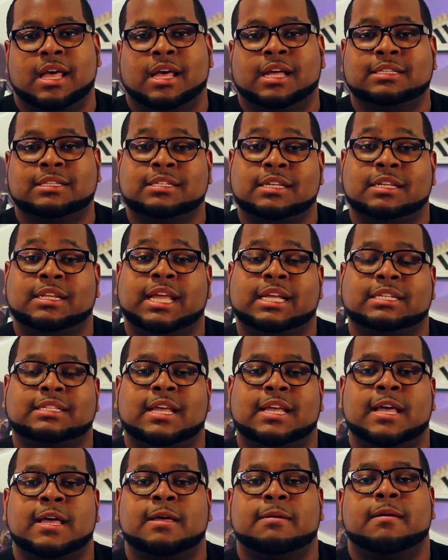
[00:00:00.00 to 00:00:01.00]
Until next
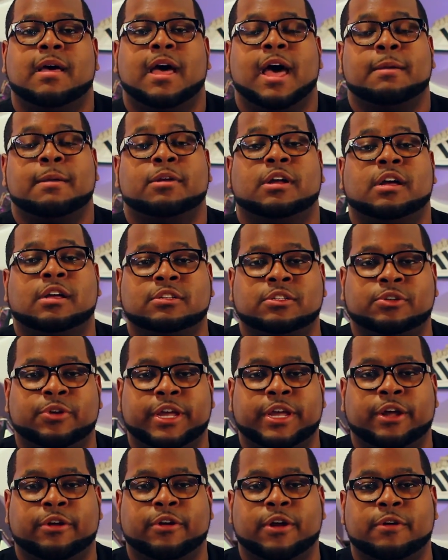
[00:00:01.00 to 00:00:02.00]
time, I'm your host,
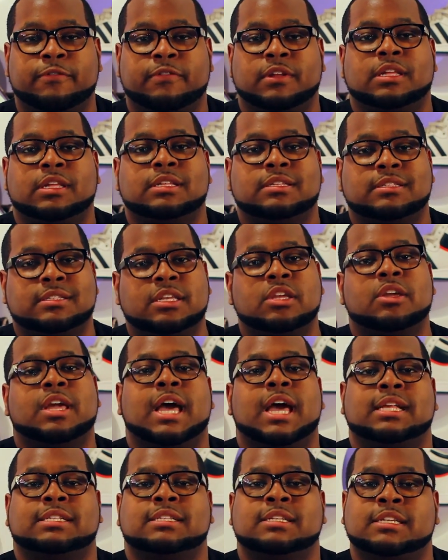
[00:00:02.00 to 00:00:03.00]
Greg Grovey. See you
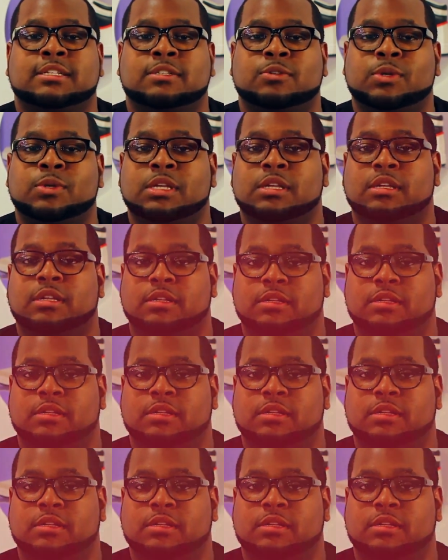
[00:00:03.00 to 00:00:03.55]
guys next week.